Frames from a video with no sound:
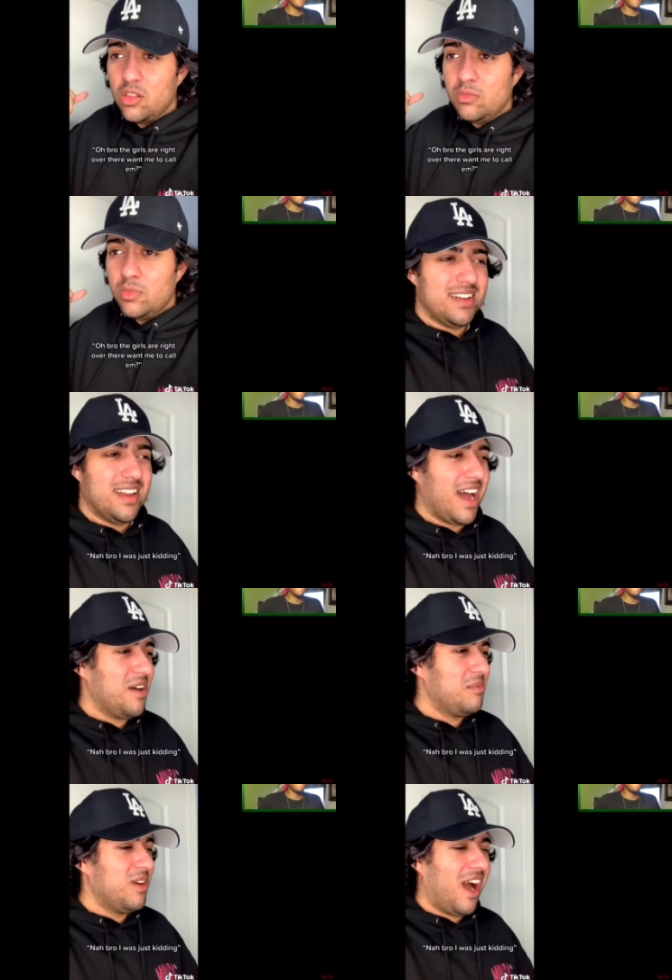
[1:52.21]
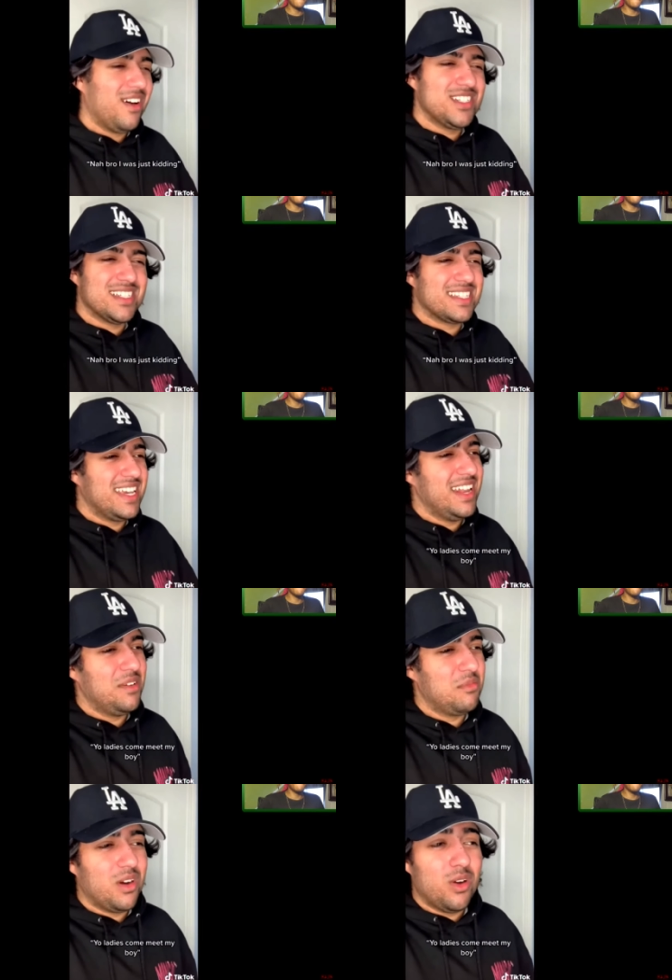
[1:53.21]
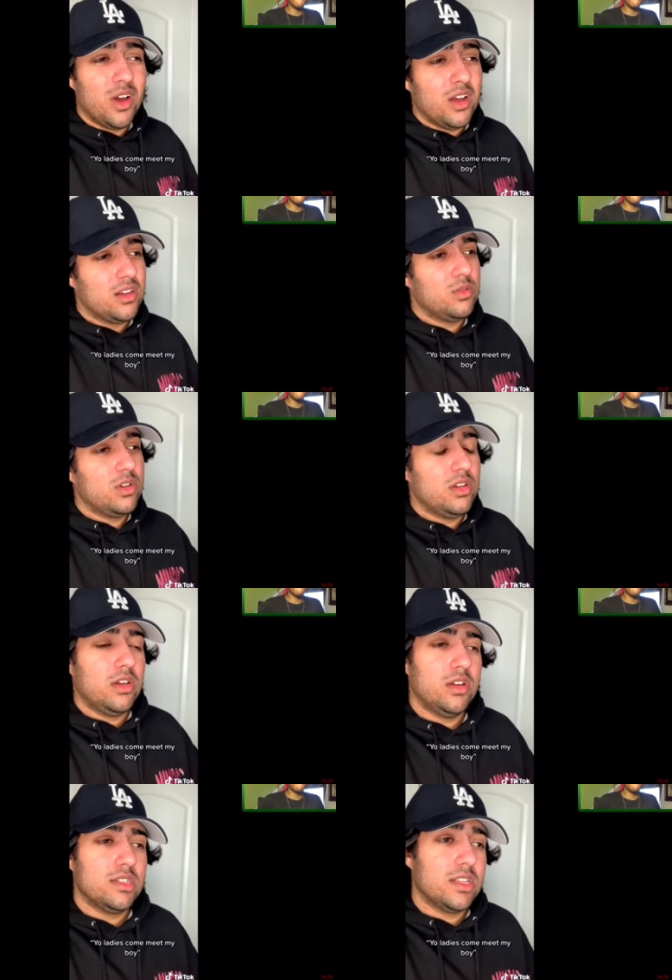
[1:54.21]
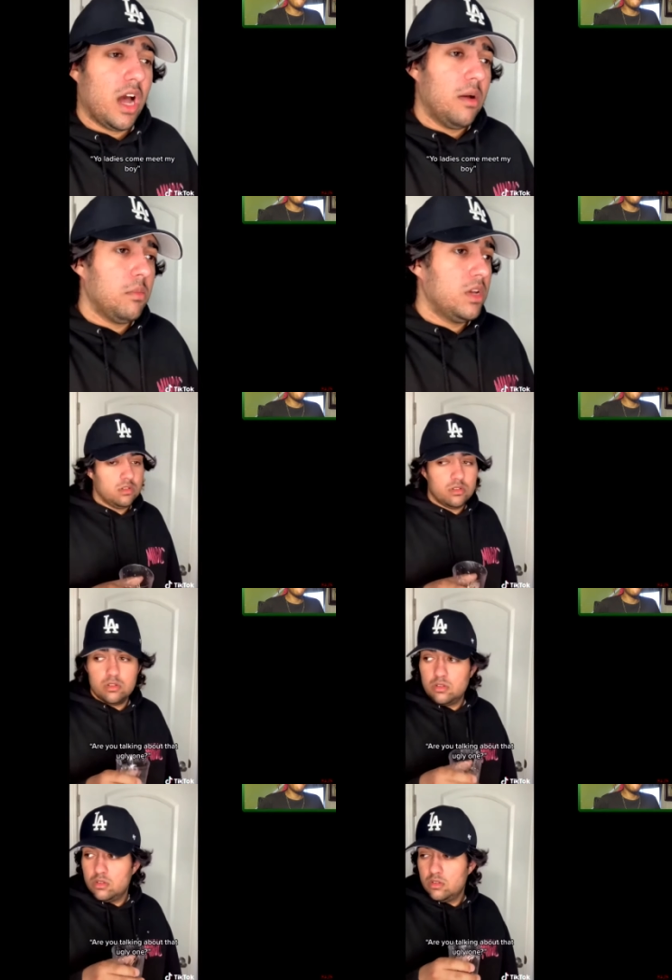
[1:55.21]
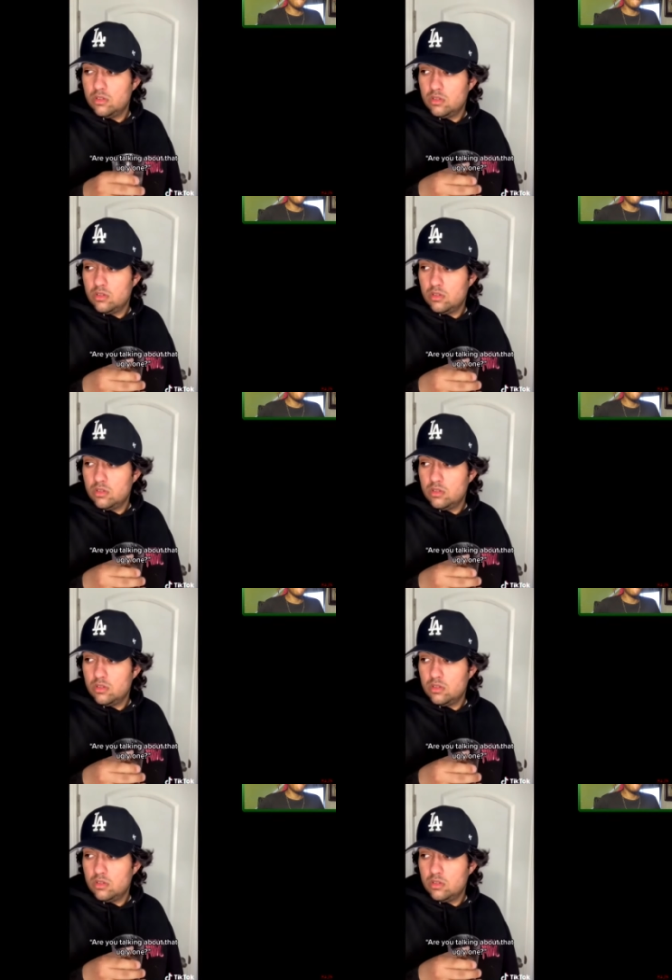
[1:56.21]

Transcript: them? Nah, bro, I was just kidding. no, ladies, come to my board. Stop.